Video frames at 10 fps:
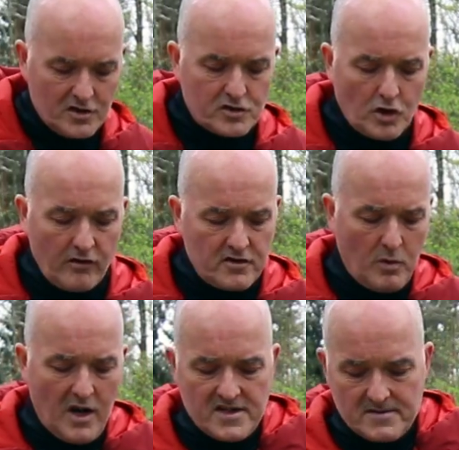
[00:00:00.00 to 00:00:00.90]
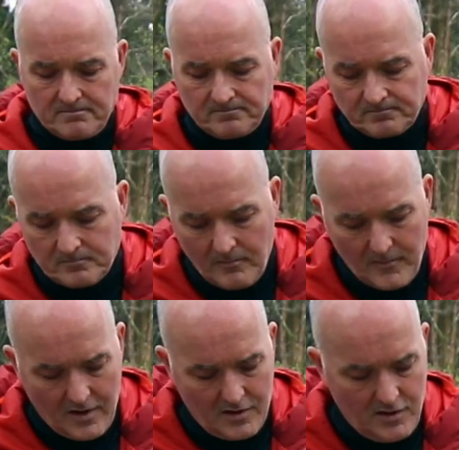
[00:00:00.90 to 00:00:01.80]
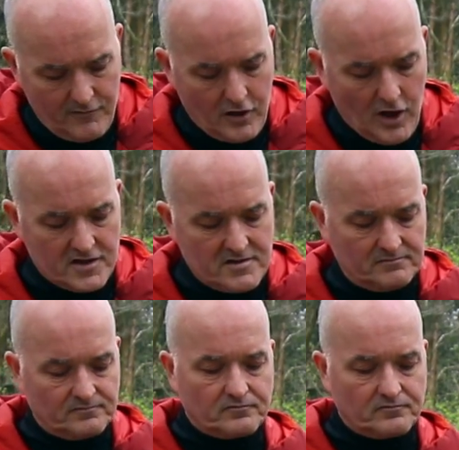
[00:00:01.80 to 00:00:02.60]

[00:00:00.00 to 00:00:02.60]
Storage wise, you've got